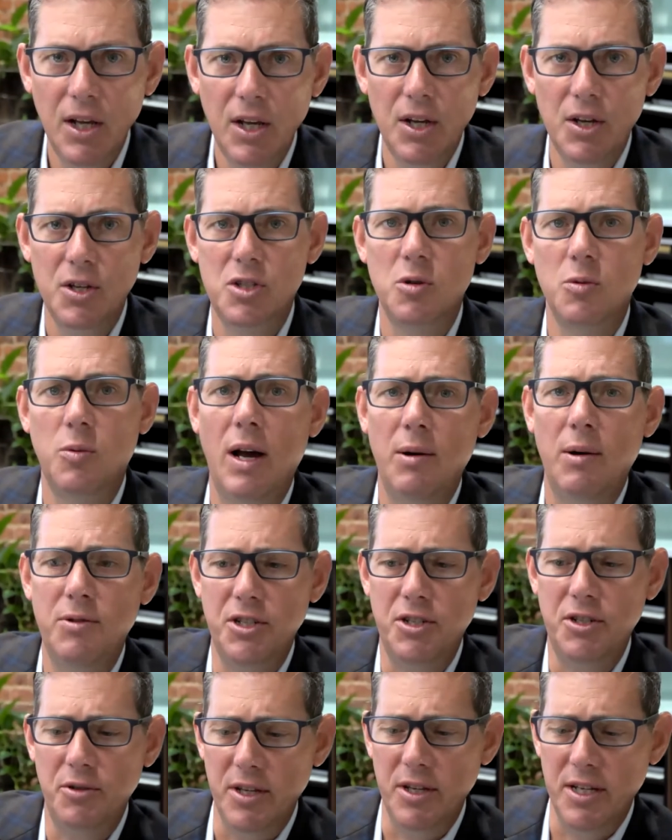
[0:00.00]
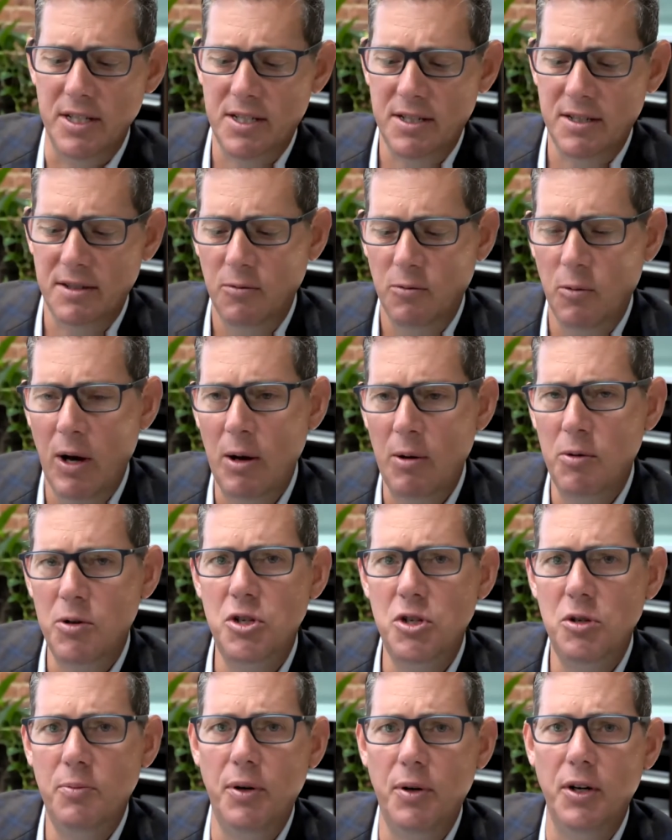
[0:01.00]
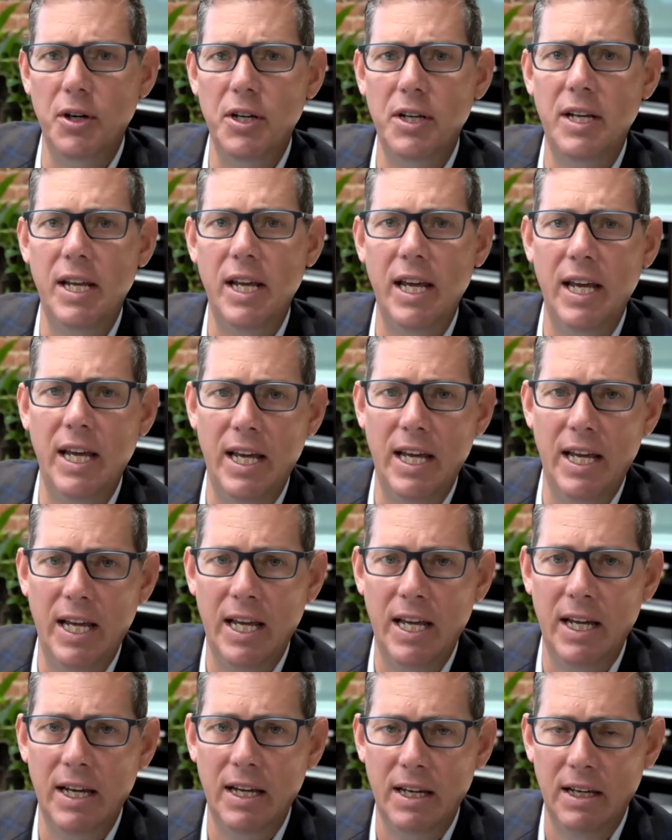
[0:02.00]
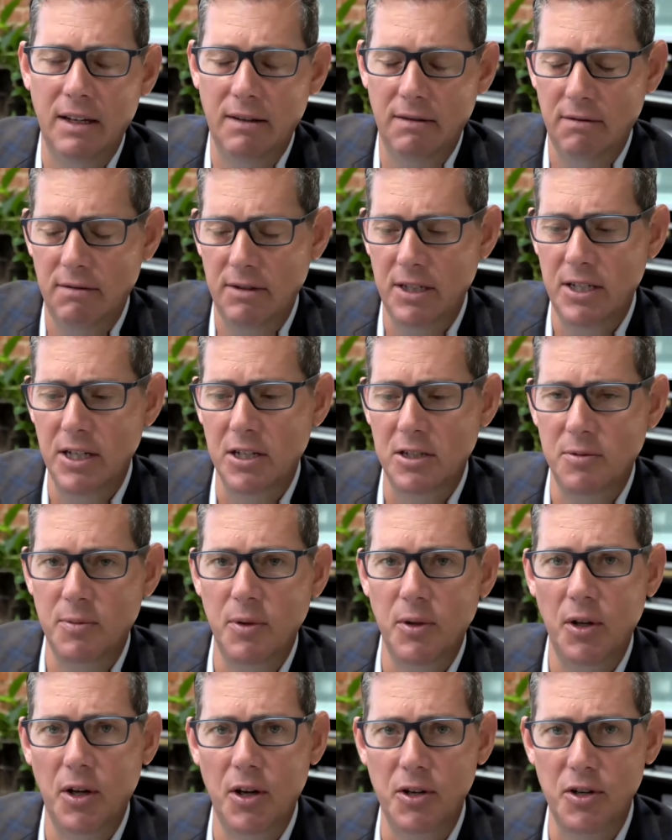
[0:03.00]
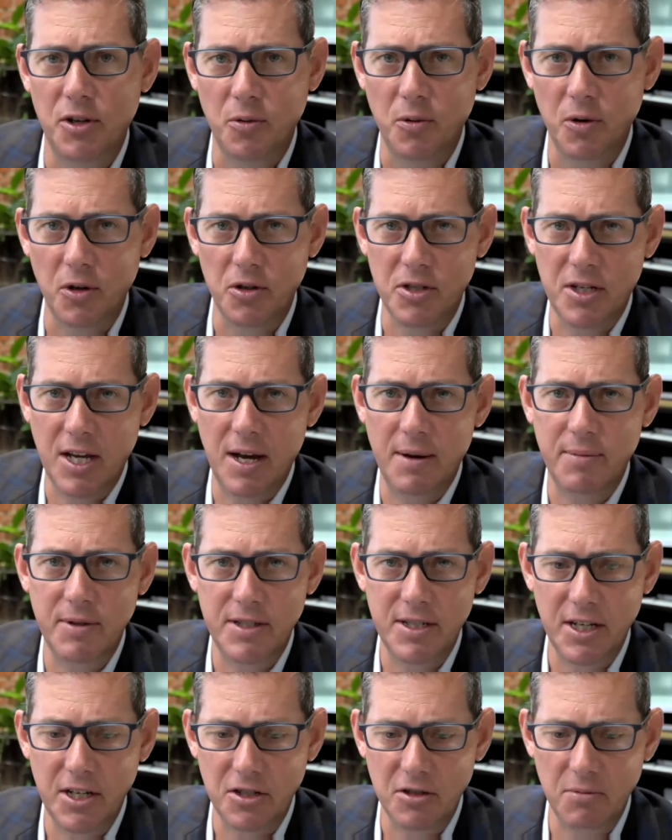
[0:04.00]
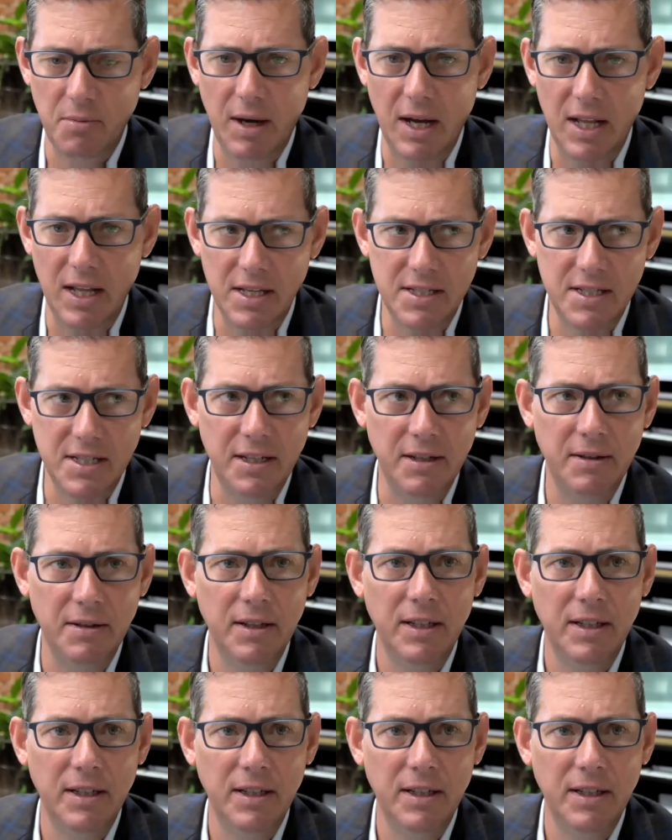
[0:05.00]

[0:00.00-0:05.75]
So why would you do this? Why would you put a deductible on your workers' compensation policy?